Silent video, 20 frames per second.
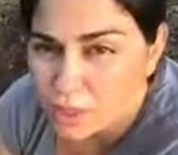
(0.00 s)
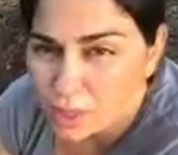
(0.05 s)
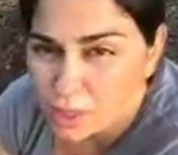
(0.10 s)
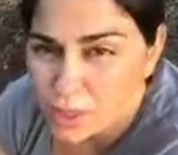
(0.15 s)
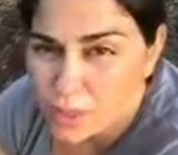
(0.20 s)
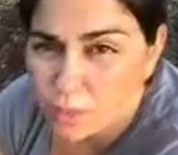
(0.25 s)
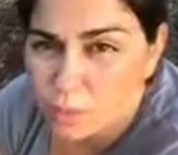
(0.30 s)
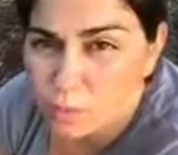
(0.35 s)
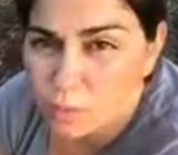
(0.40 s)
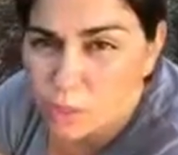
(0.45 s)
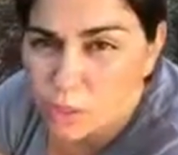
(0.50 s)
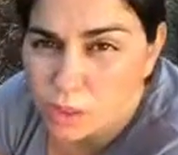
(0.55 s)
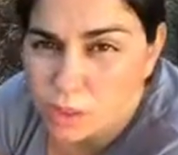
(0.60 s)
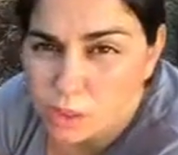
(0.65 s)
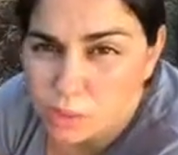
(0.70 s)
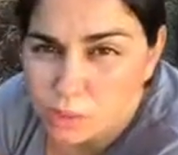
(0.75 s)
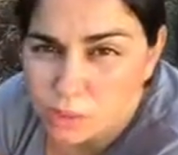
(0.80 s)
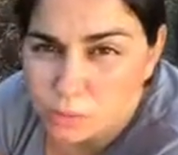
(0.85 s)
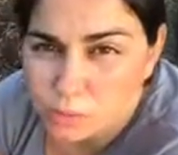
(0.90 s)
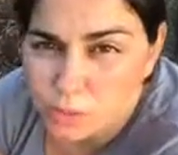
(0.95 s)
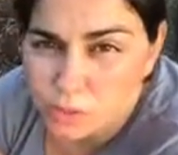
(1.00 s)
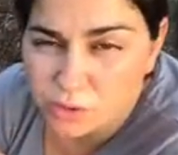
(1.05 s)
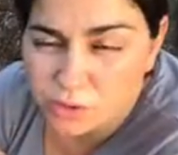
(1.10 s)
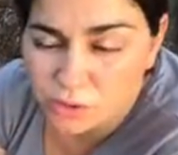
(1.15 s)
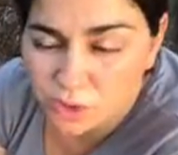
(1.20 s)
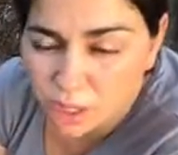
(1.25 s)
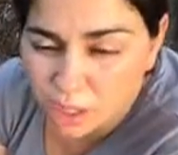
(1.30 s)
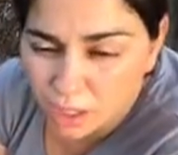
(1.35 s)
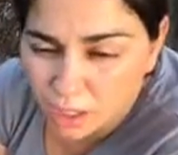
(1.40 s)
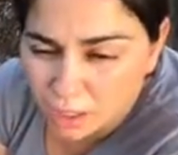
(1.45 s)
them with a little bit
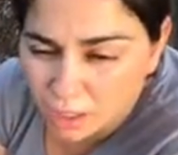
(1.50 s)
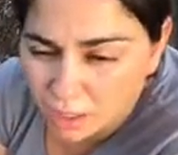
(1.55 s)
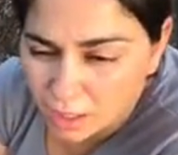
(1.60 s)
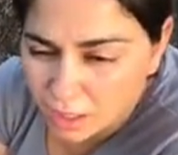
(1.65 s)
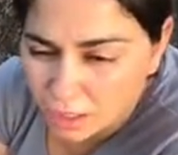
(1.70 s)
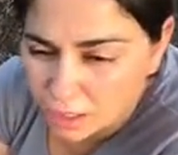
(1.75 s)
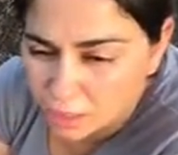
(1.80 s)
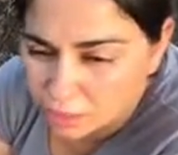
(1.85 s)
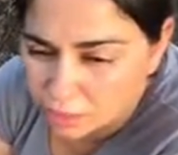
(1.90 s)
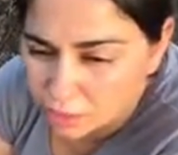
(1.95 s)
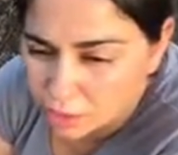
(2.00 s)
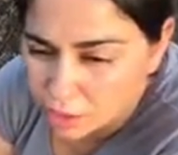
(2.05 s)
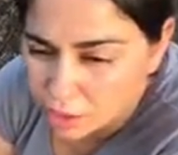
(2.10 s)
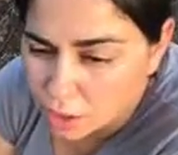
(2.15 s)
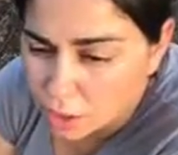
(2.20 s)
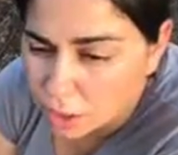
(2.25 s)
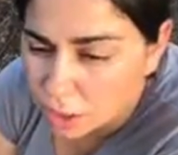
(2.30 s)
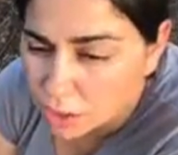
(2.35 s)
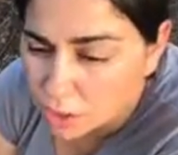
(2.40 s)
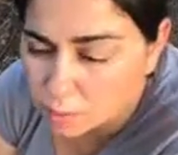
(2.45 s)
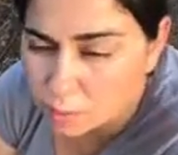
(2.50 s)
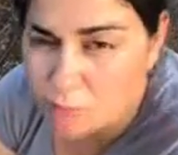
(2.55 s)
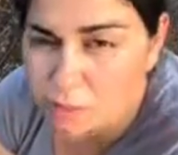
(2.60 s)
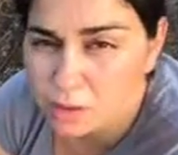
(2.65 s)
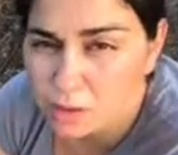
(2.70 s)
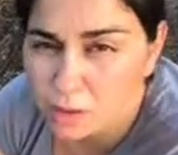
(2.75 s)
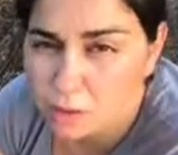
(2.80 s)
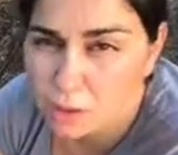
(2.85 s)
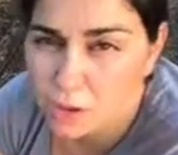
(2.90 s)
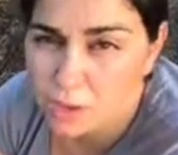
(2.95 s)
of hay, and they'll keep
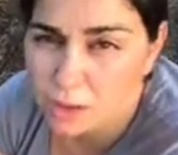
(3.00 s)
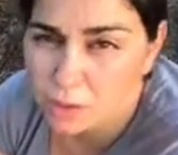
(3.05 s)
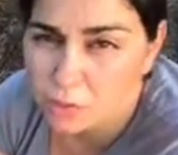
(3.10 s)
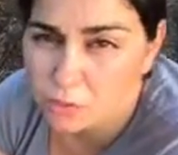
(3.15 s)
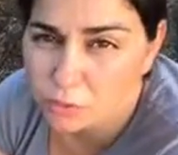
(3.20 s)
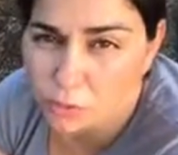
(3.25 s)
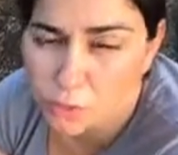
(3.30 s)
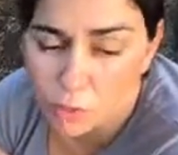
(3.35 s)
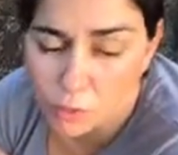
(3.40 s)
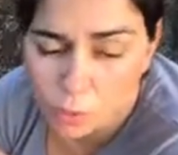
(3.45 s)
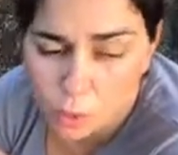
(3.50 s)
in the ground for the